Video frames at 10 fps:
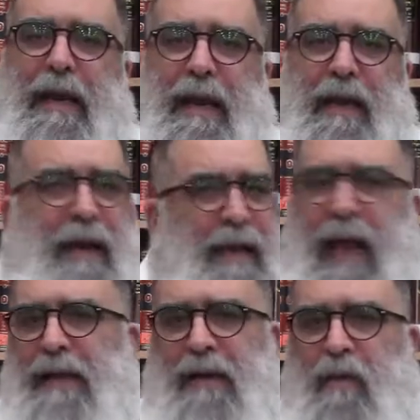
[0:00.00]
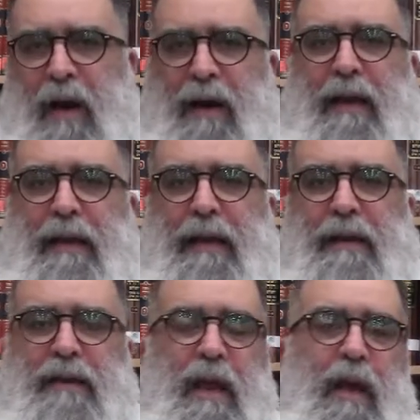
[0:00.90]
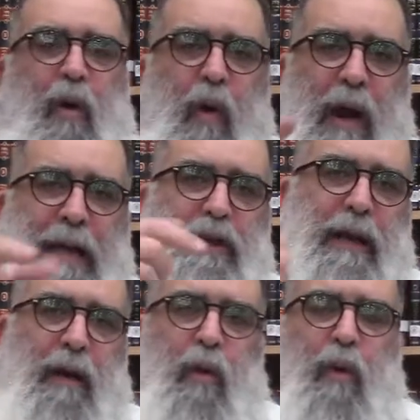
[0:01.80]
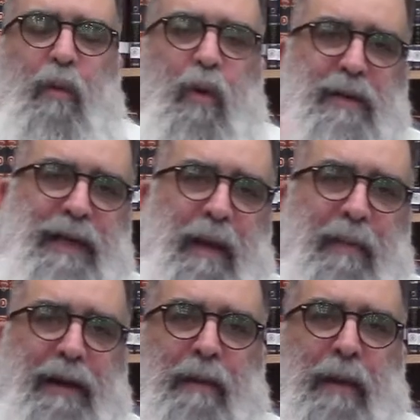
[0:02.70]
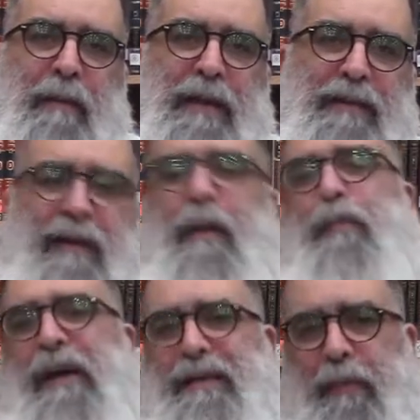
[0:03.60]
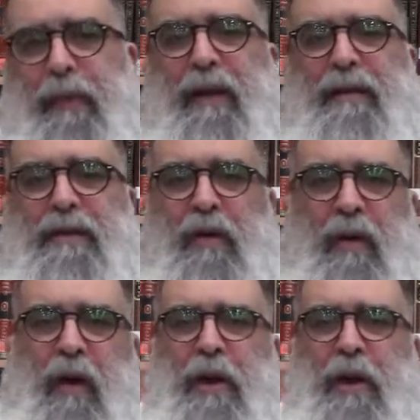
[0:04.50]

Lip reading: kid. It doesn't work like this. Who celebrate the bar mitzvah? The principal at the school or